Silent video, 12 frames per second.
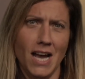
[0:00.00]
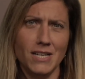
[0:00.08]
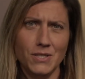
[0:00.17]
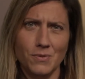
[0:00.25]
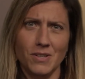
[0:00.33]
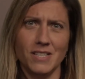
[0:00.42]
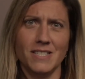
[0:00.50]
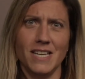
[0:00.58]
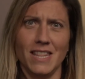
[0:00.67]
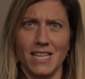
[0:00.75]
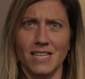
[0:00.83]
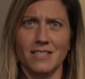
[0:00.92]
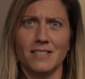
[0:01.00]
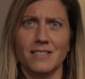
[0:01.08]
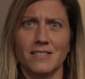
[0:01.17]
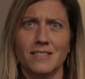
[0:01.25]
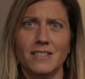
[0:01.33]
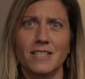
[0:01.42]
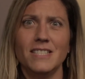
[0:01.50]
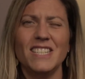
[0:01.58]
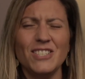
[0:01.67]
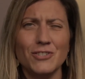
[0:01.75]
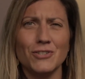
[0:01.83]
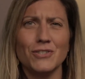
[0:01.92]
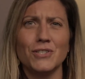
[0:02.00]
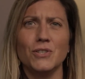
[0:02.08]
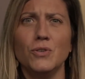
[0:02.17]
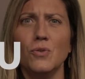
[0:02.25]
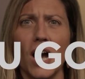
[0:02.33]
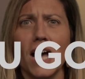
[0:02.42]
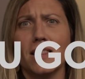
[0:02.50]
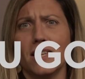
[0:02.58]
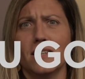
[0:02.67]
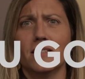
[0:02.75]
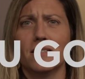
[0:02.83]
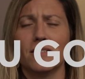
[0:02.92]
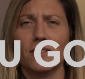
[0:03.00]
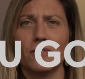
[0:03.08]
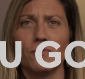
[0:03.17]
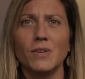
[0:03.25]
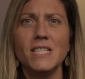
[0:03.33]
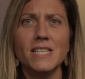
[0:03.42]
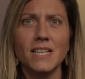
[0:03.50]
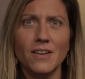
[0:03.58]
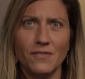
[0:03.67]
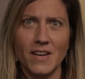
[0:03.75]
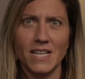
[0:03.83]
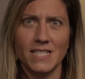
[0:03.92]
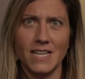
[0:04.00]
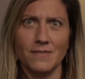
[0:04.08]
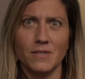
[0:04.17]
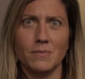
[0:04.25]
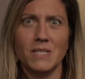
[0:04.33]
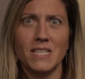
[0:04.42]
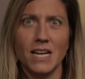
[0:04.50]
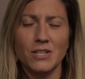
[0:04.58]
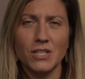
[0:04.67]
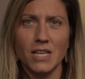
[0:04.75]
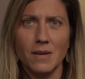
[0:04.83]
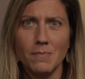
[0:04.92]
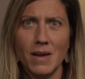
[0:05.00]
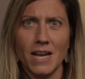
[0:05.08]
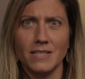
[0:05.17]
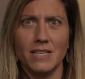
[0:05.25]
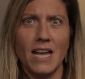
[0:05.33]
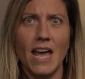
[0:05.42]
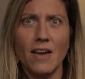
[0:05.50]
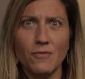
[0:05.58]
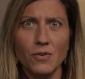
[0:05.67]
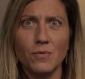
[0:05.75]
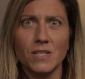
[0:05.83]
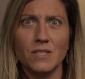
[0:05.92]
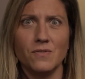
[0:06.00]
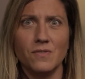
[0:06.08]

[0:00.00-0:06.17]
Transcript: I just want to say this. Teachers, you got this. Recent events have substantially impacted everyone's